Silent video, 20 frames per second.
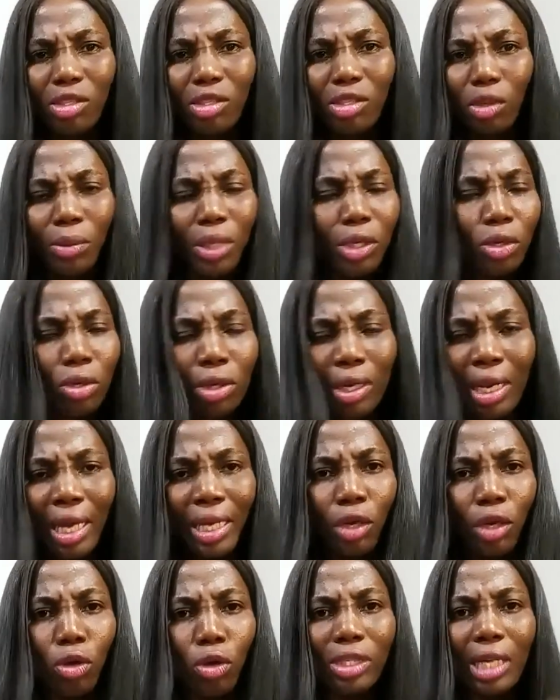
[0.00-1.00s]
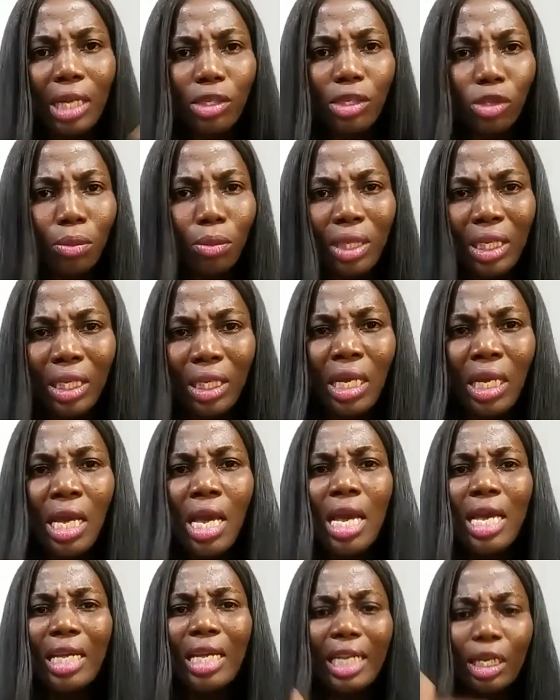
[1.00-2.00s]
something online, they contact something,
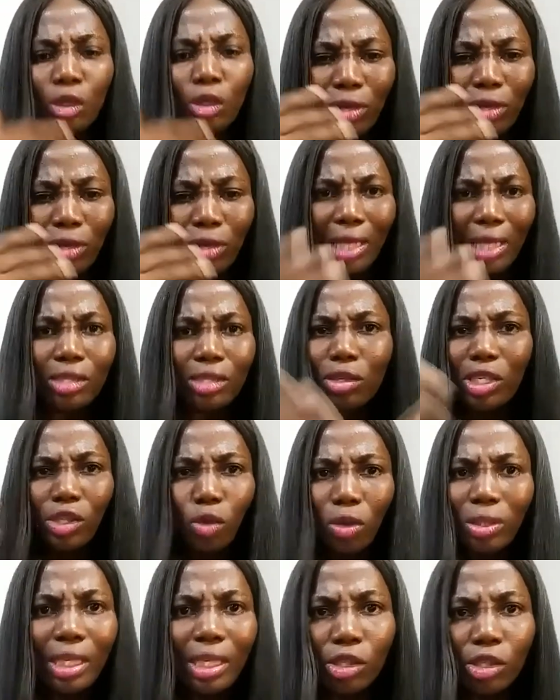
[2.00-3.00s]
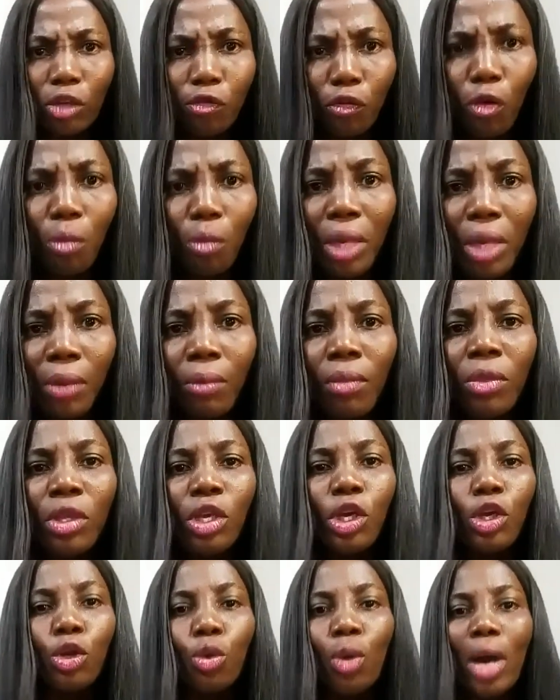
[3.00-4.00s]
they know that this content is not for me,
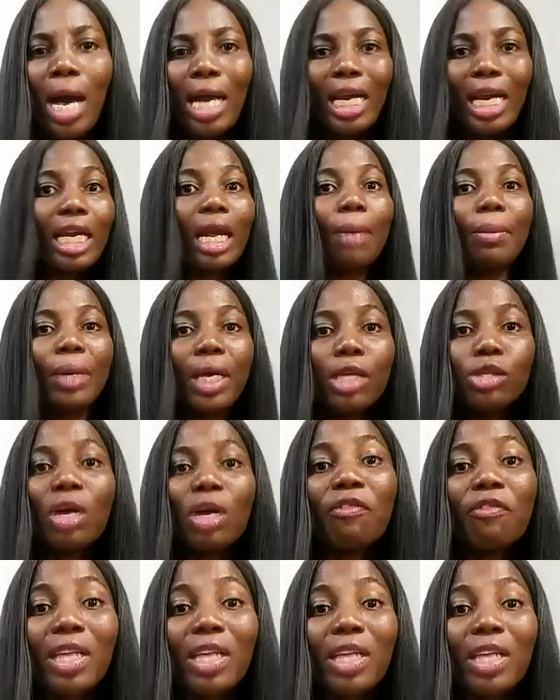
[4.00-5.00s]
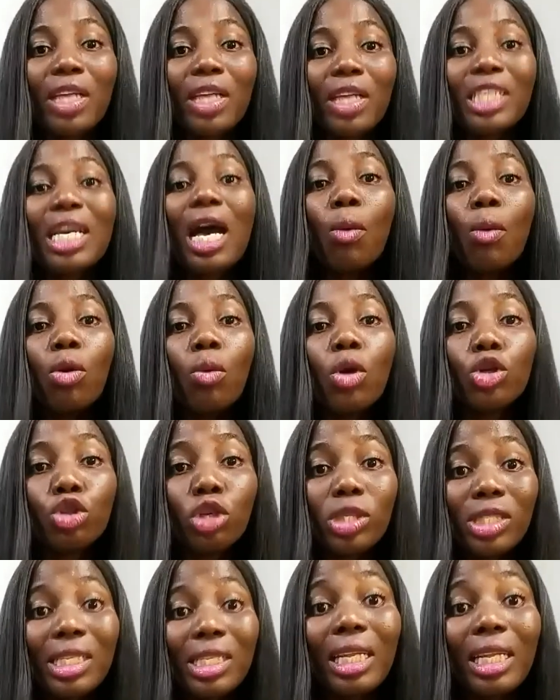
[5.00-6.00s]
you know, and then that begins to affect how what, what
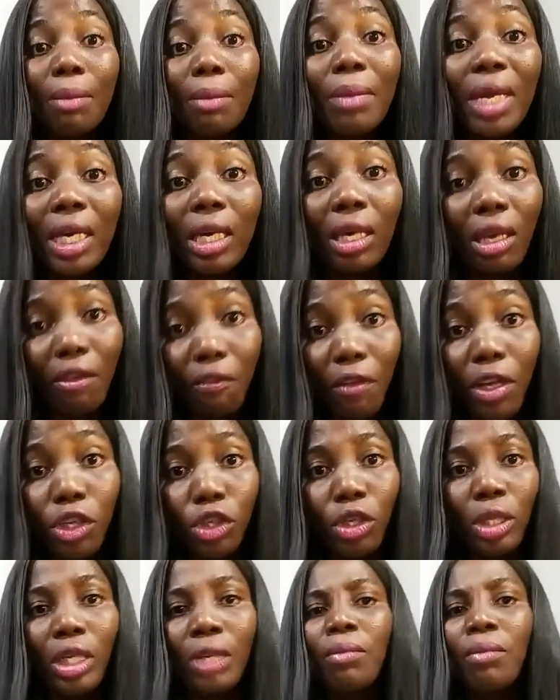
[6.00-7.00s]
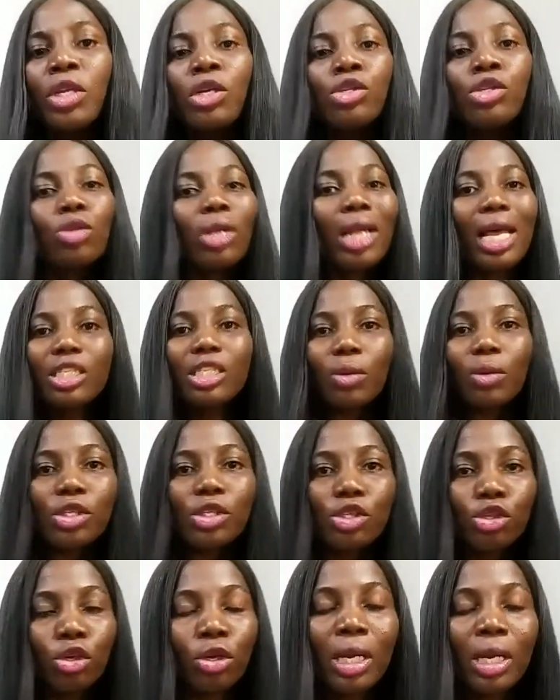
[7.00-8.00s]
choices that they make eventually. So last
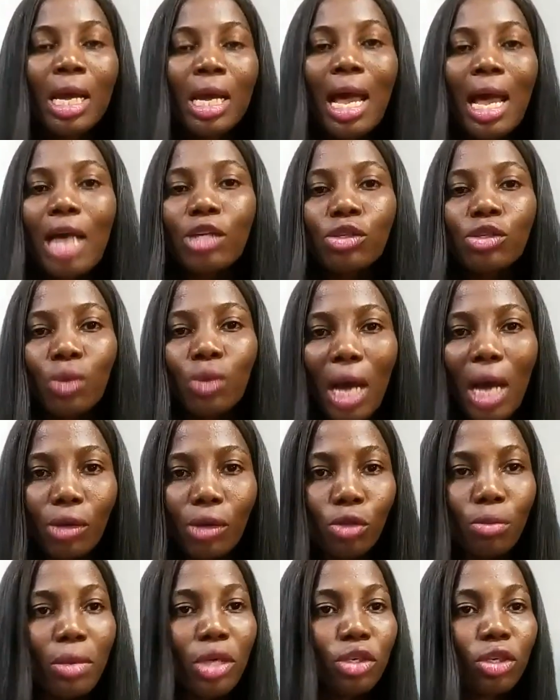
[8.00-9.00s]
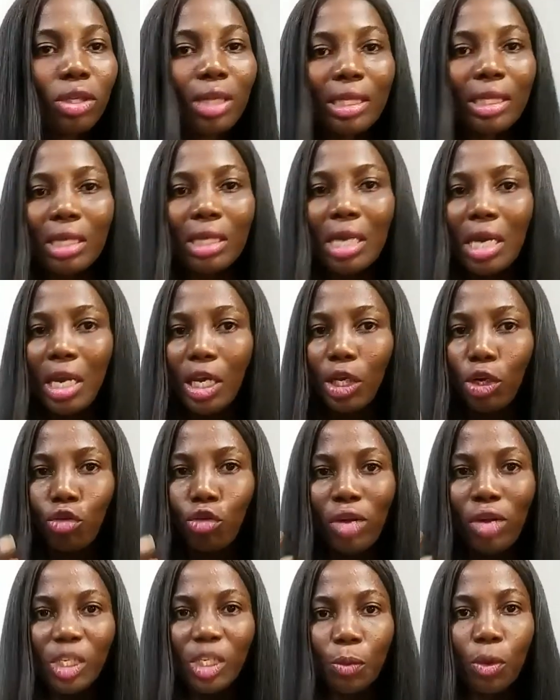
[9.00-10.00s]
question as to how to make sure that you know
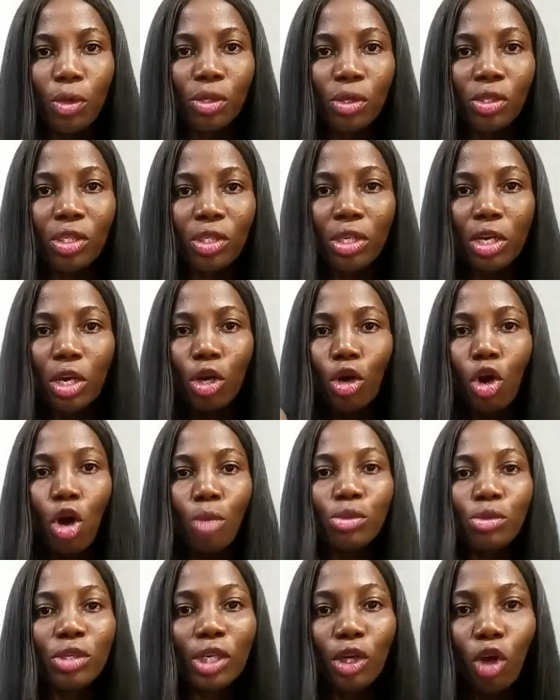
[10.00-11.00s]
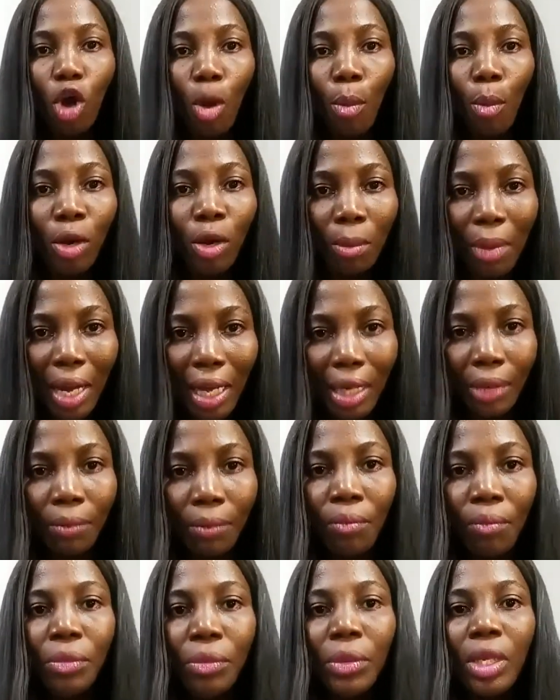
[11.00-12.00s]
response comes to the common man.
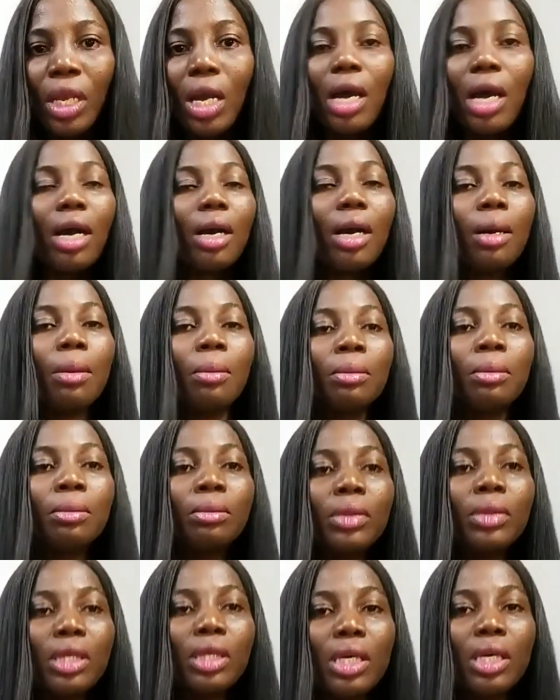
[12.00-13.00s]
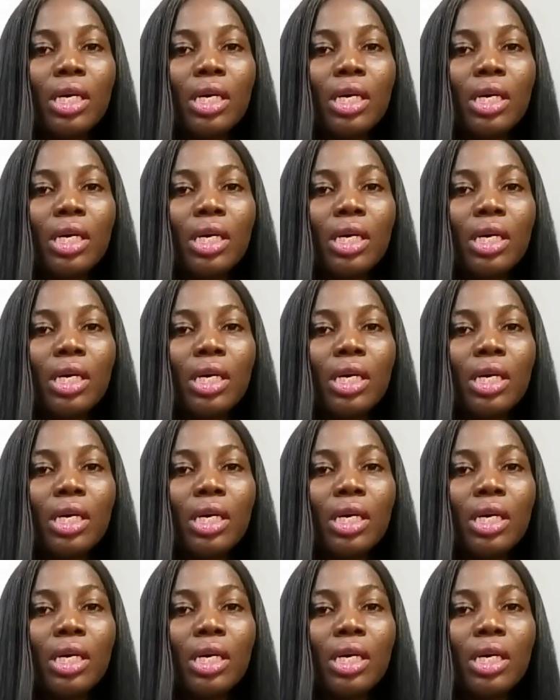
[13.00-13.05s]
Um,